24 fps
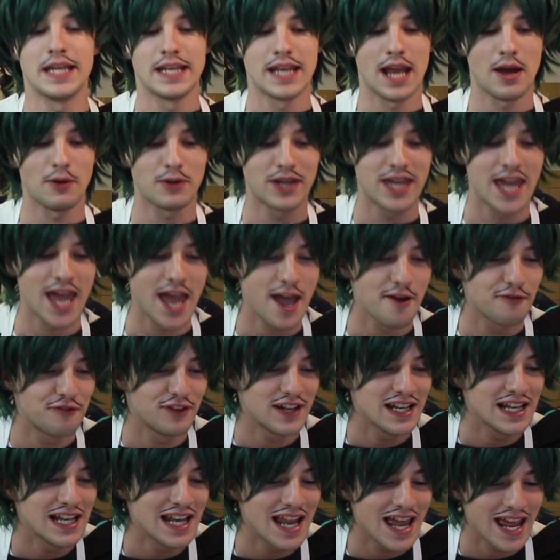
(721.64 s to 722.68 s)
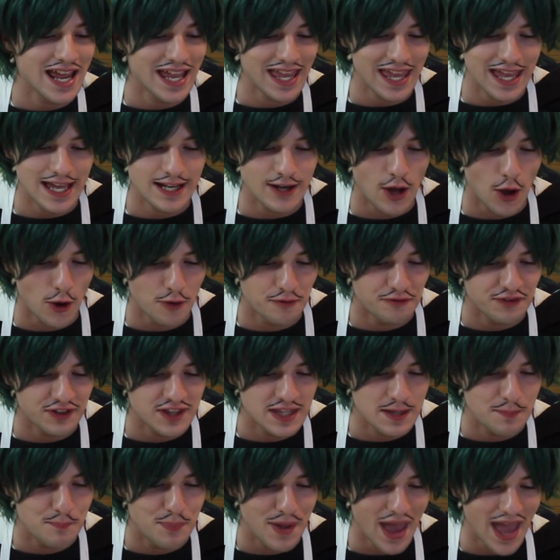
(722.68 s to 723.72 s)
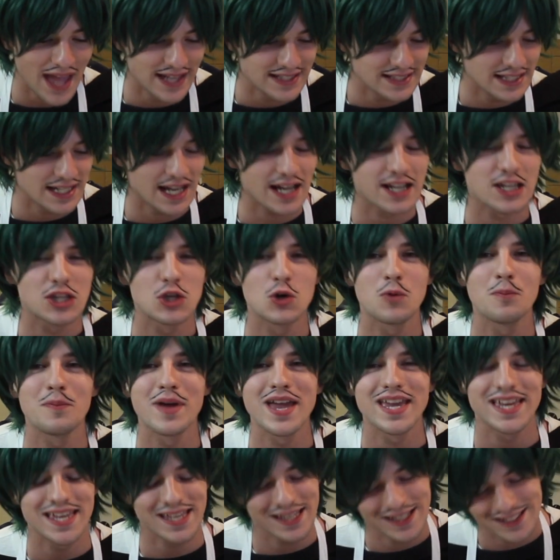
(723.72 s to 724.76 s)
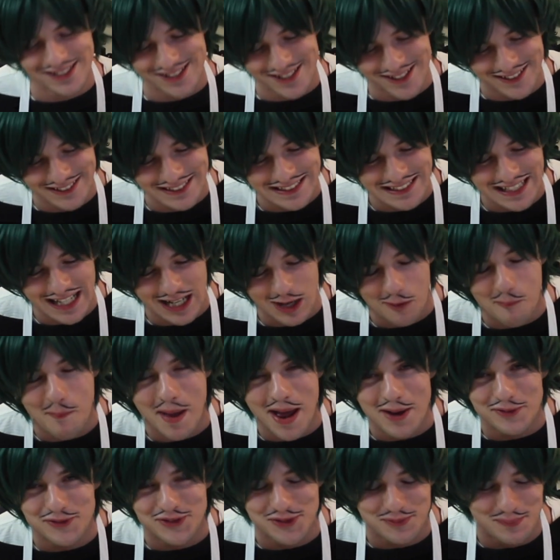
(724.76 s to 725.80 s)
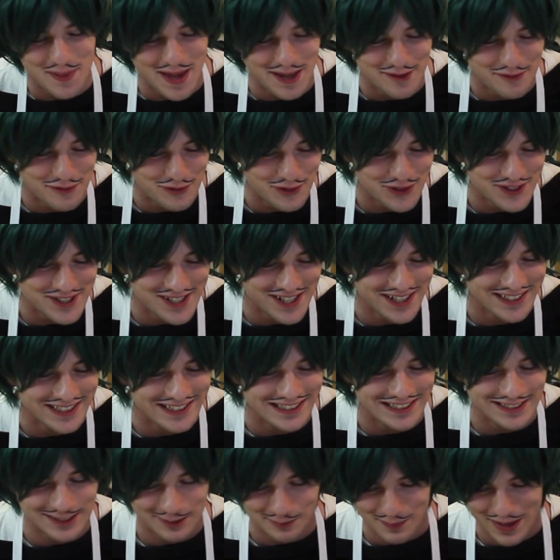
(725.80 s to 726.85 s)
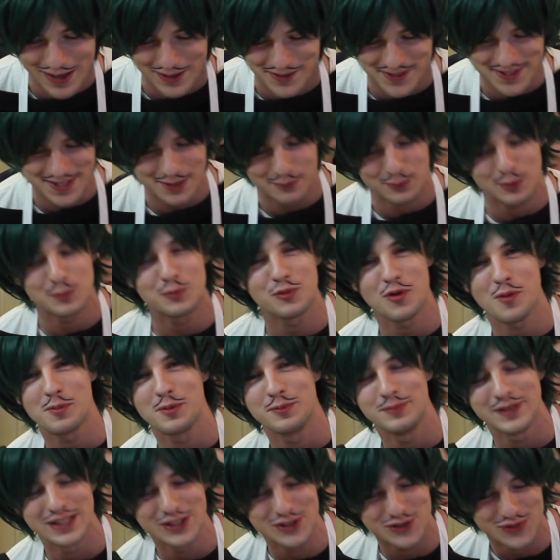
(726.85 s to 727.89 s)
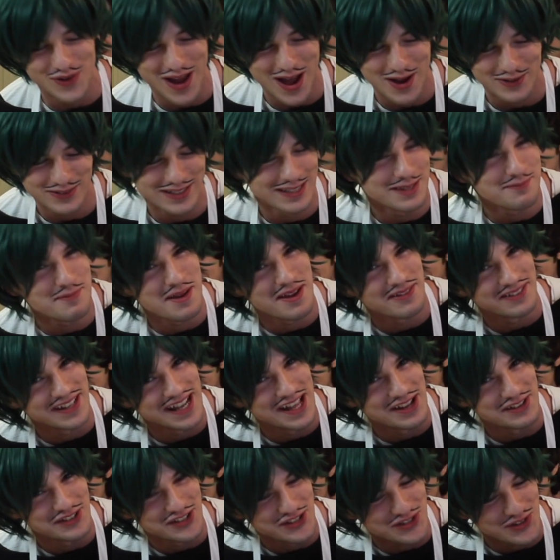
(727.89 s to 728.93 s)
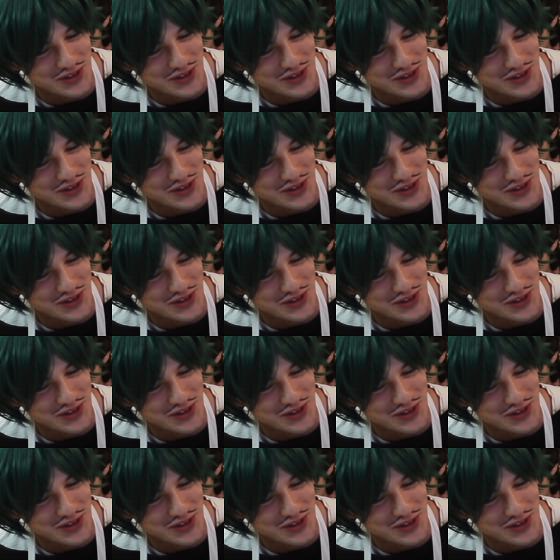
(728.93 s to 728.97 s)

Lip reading: Now carefully laying it over the bed like you're making a tiny little mouse bed for a tiny little mouse that will probably drown in the marinara